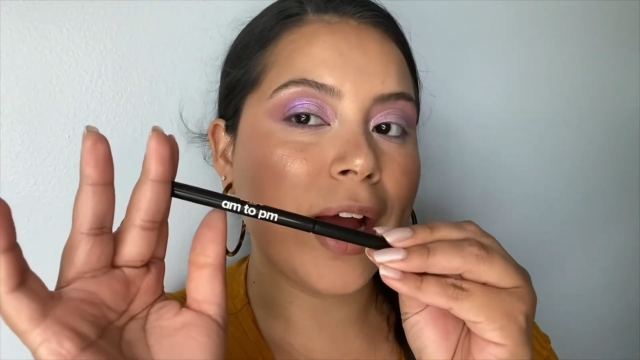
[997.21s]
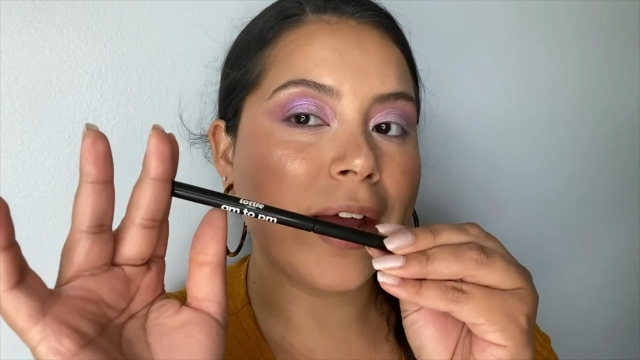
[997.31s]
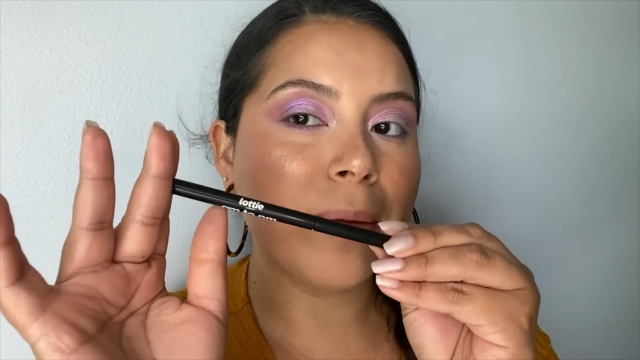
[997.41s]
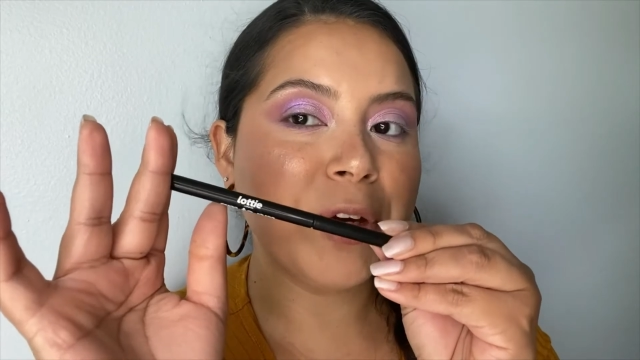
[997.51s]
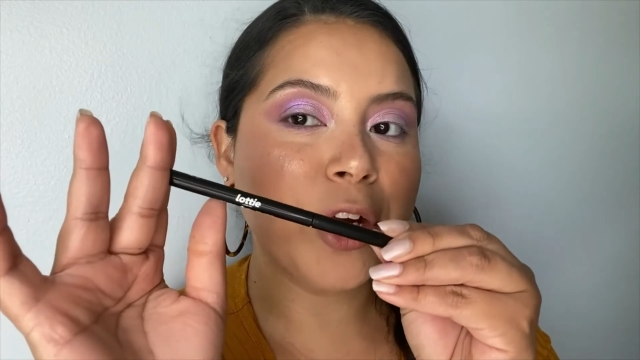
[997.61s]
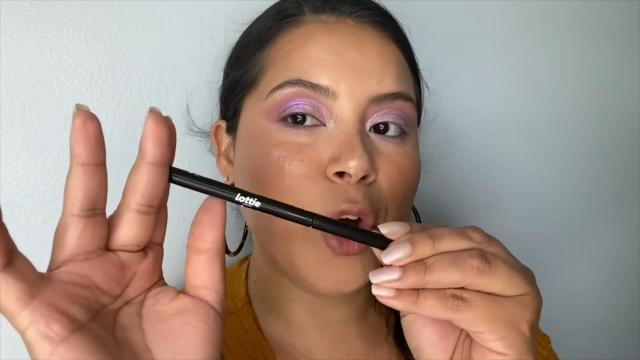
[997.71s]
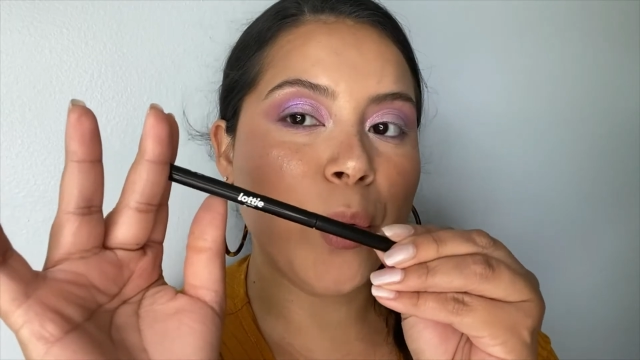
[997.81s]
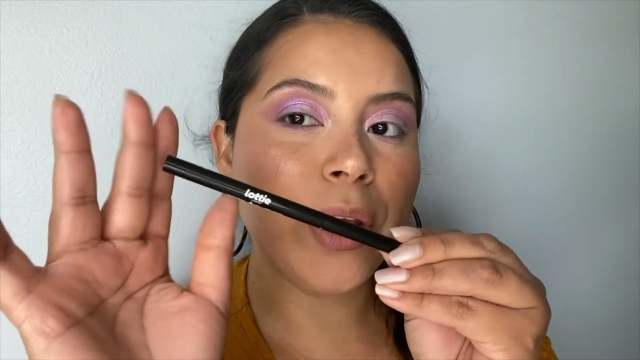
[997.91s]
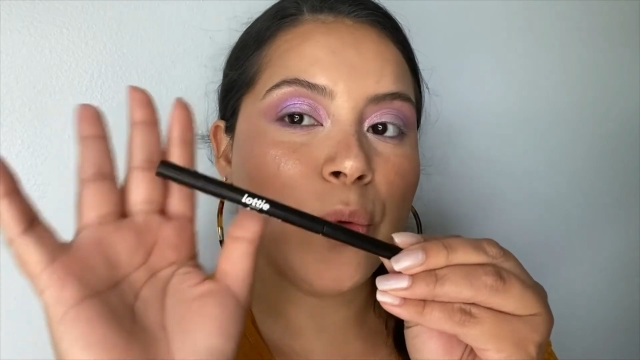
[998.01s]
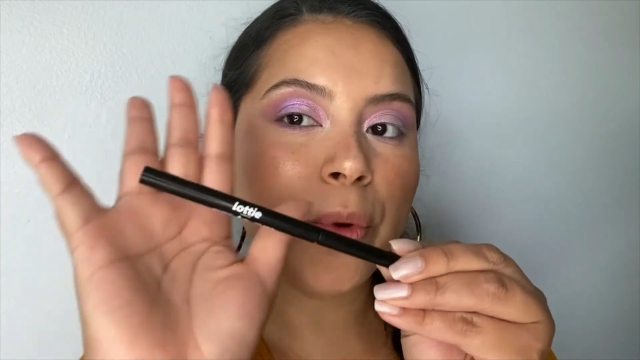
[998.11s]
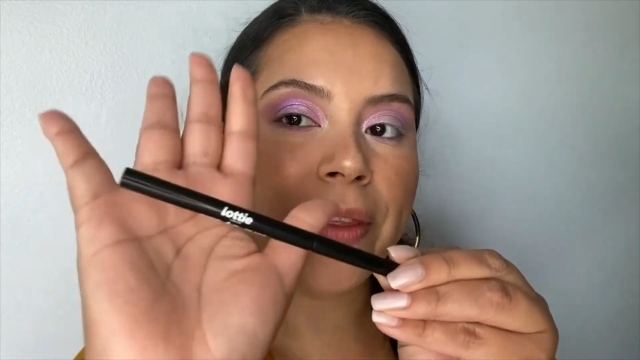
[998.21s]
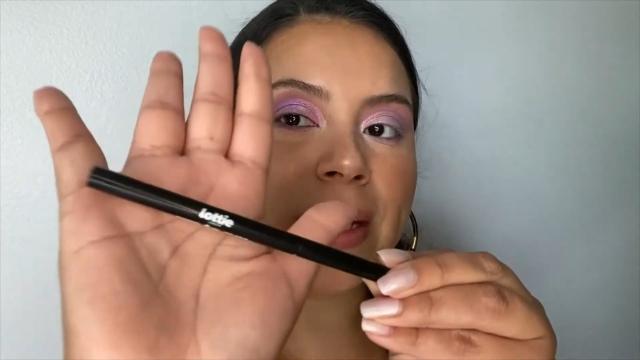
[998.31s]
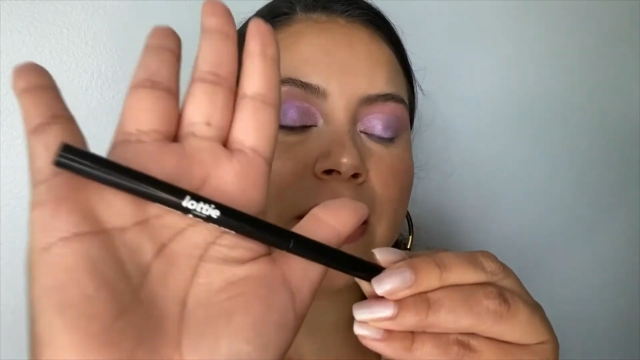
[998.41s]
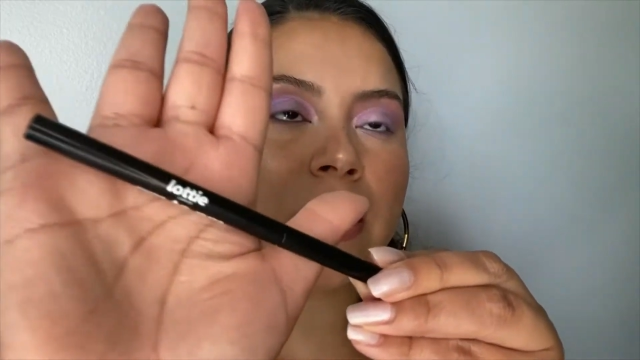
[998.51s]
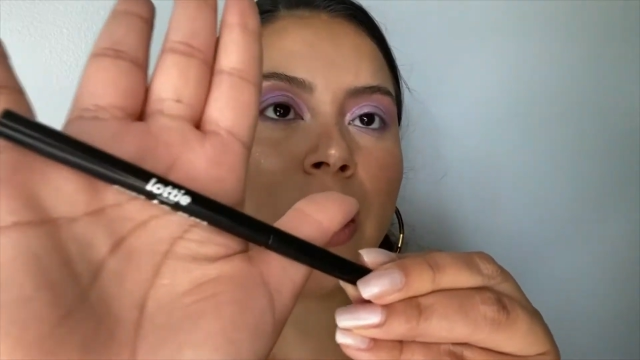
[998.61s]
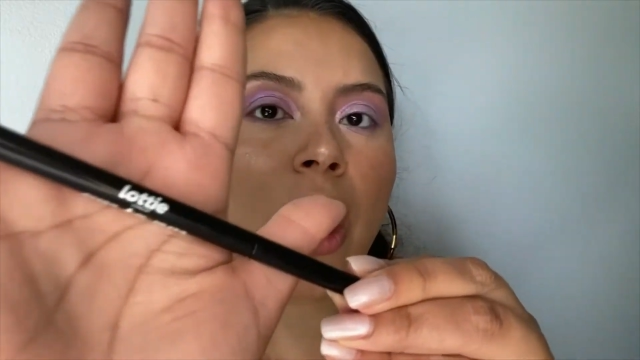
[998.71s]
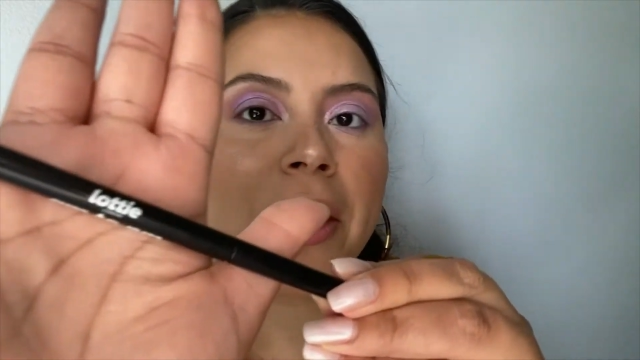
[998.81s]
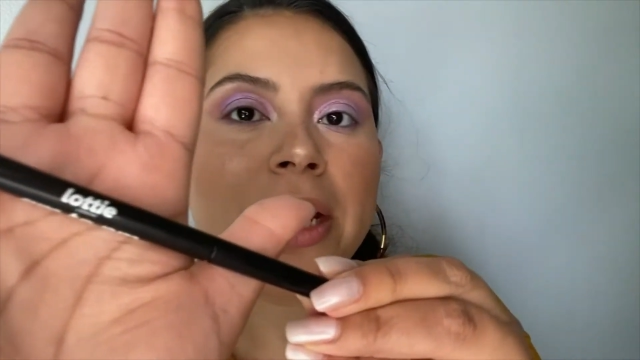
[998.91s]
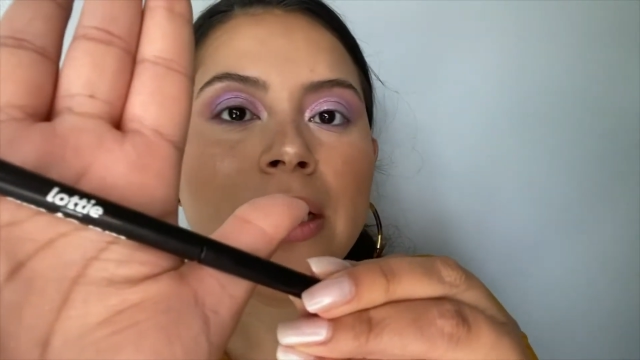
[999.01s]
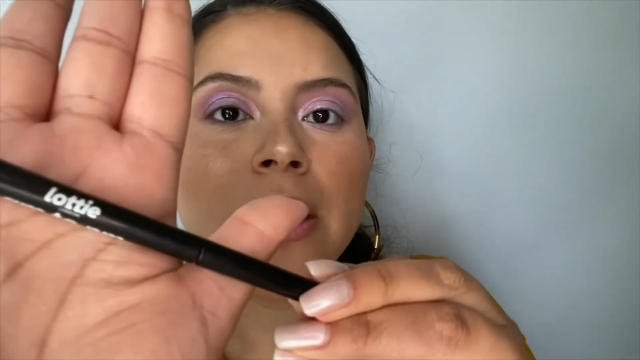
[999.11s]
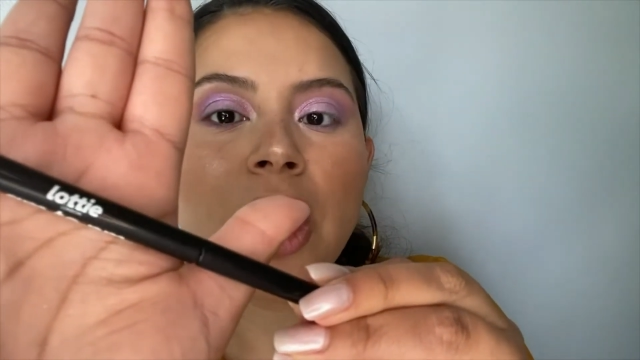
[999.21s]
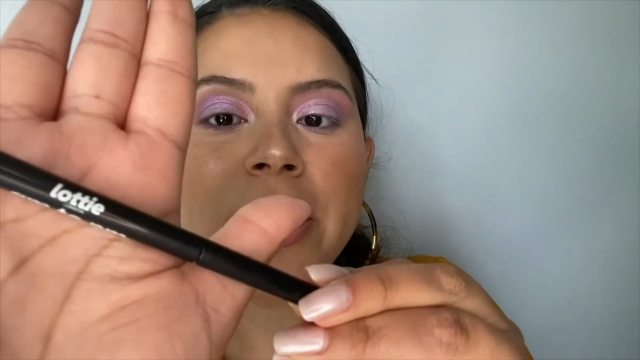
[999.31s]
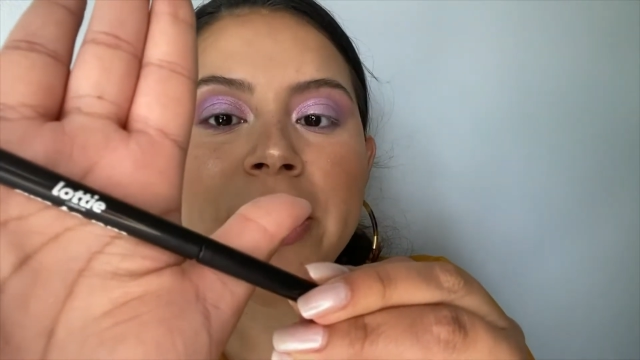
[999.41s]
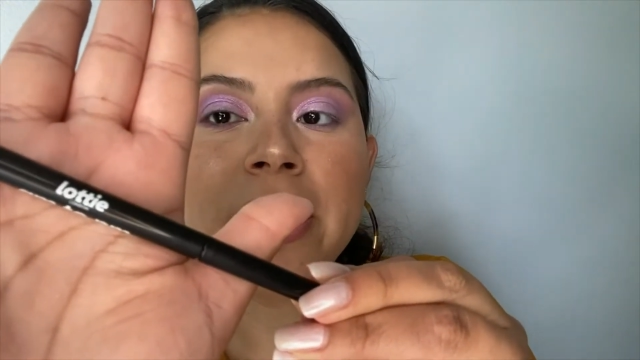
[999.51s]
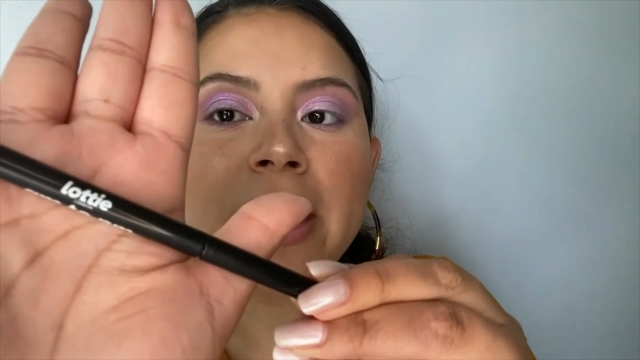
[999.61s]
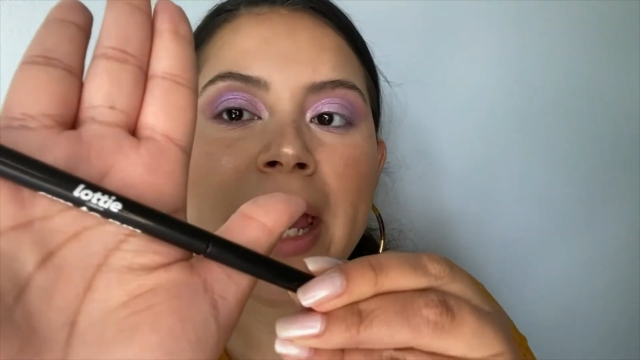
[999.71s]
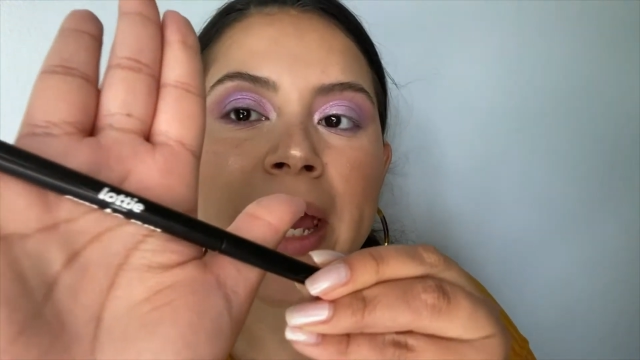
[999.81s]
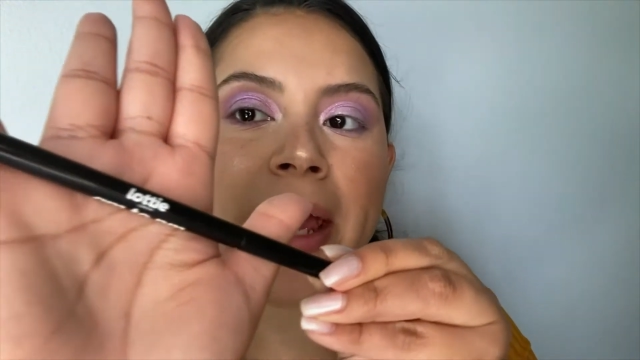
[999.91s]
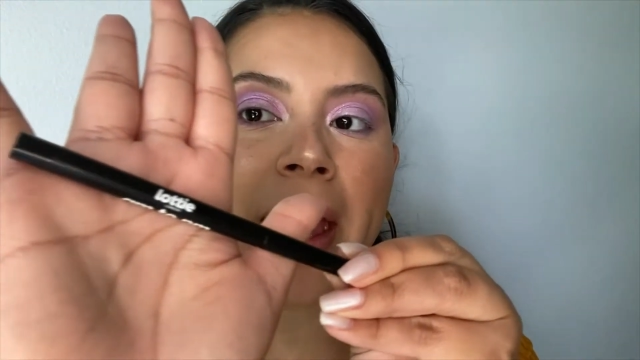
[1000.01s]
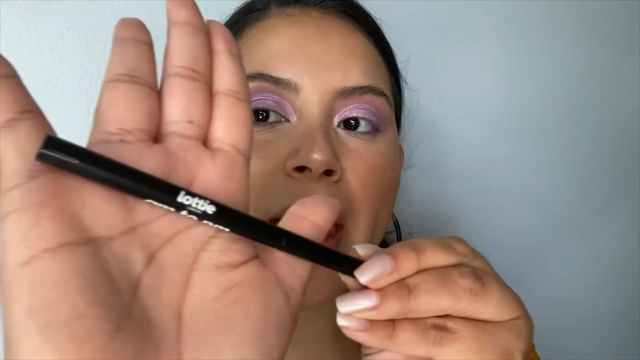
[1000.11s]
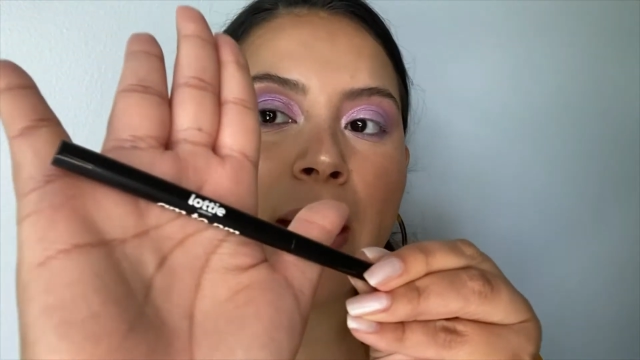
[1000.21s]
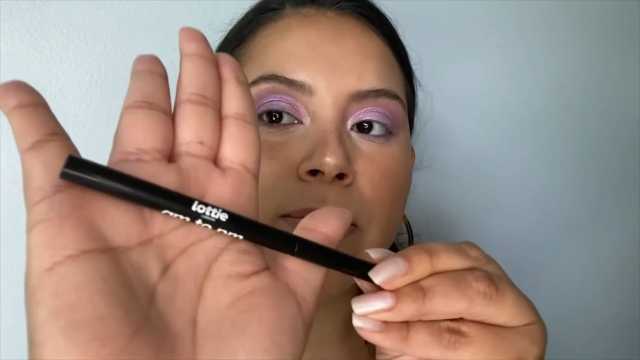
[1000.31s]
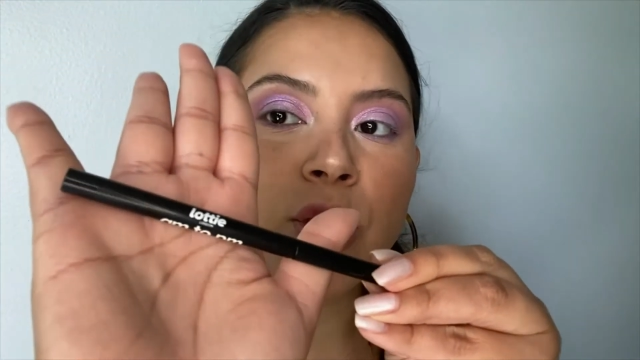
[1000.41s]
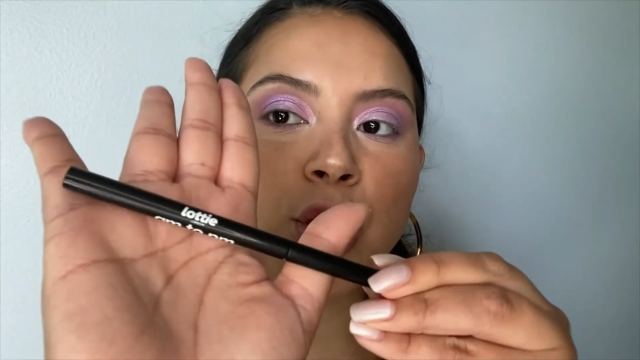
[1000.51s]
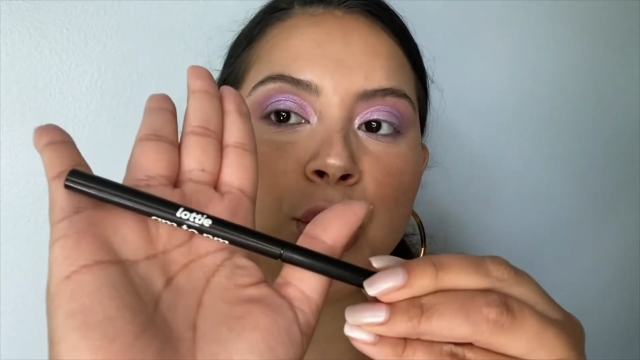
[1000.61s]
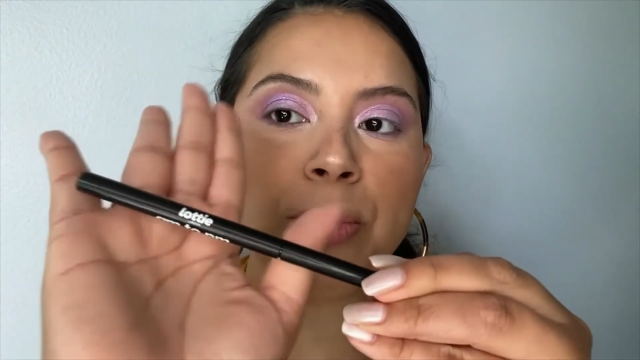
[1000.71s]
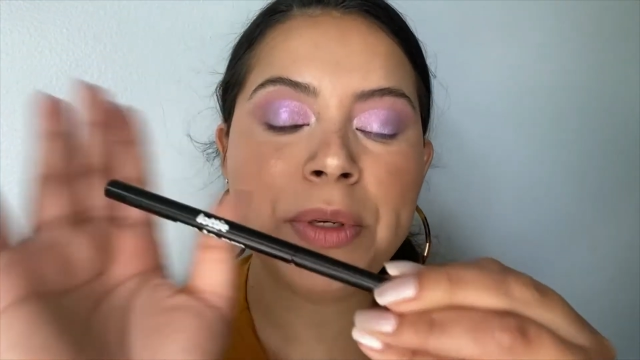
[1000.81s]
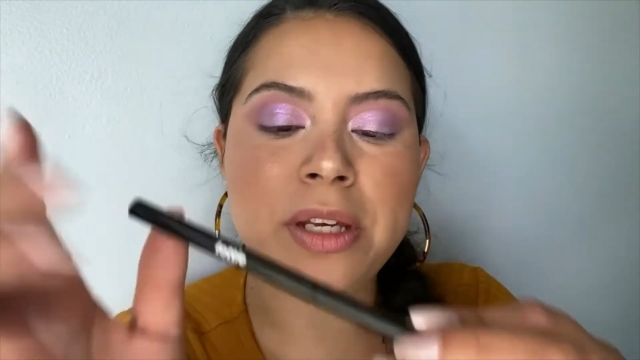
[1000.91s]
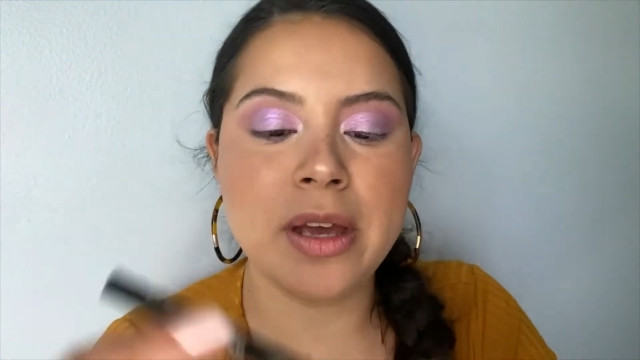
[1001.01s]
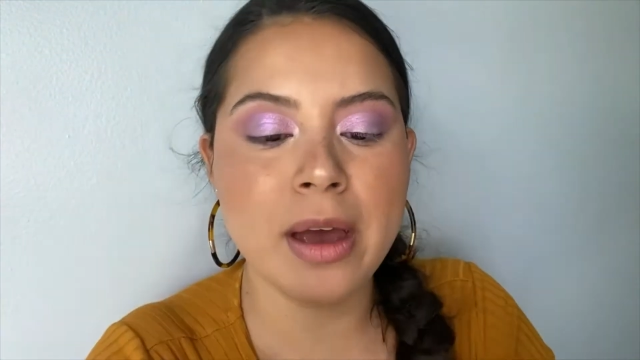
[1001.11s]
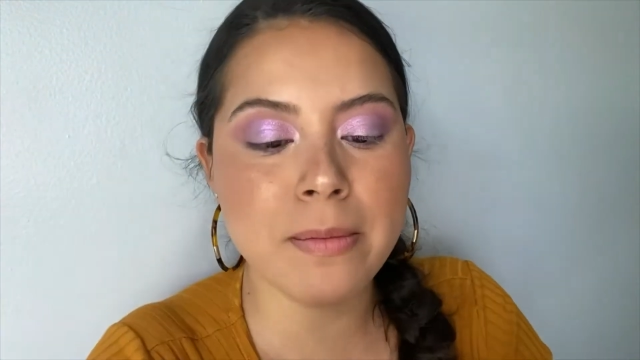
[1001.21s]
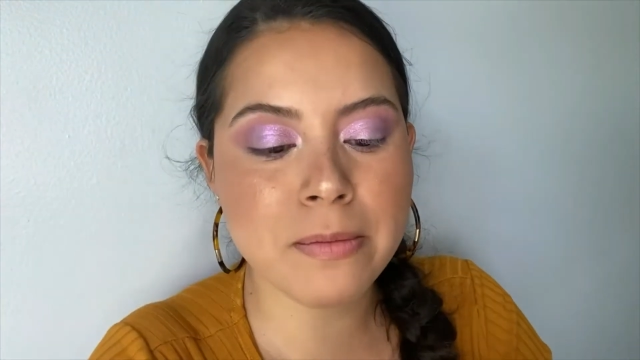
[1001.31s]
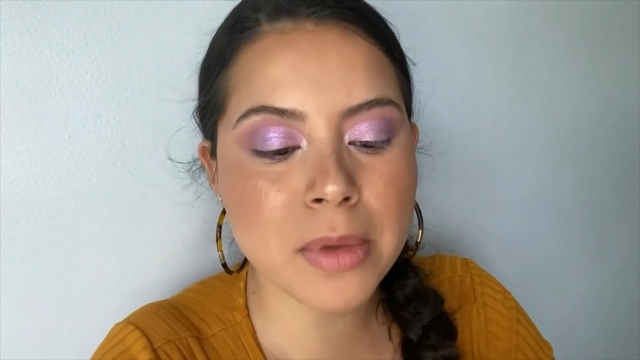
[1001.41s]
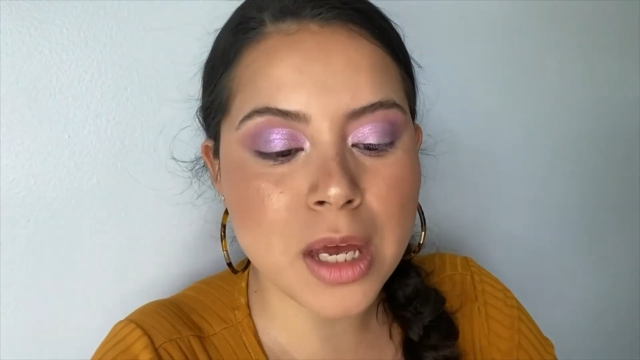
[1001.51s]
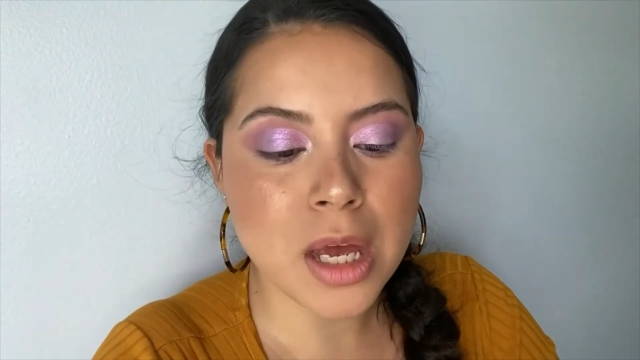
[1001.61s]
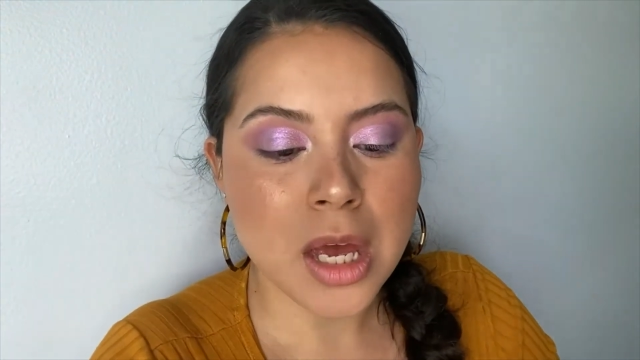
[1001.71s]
I am gonna go in with this Lottie London AM 2 PM